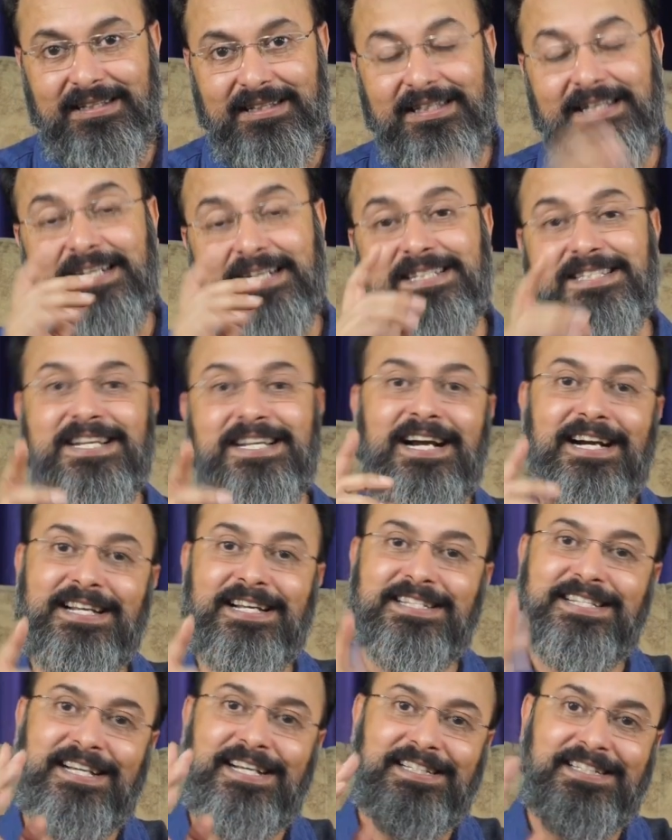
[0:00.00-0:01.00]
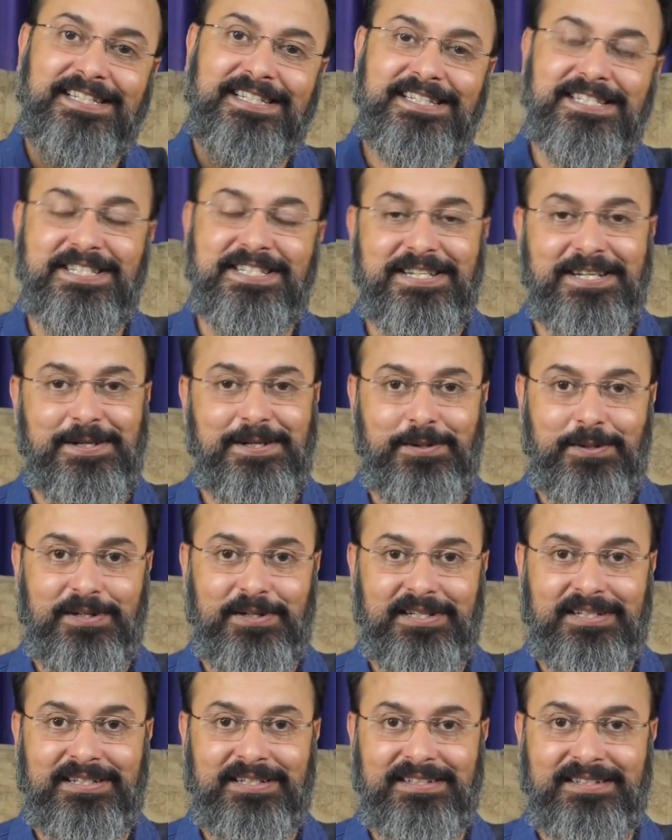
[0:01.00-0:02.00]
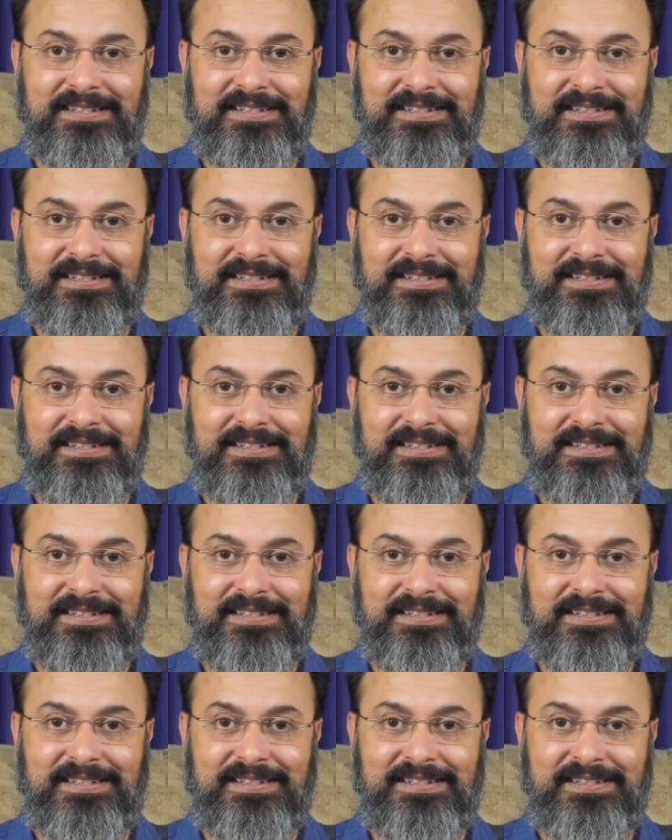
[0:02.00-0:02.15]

their Sade Sati is still on.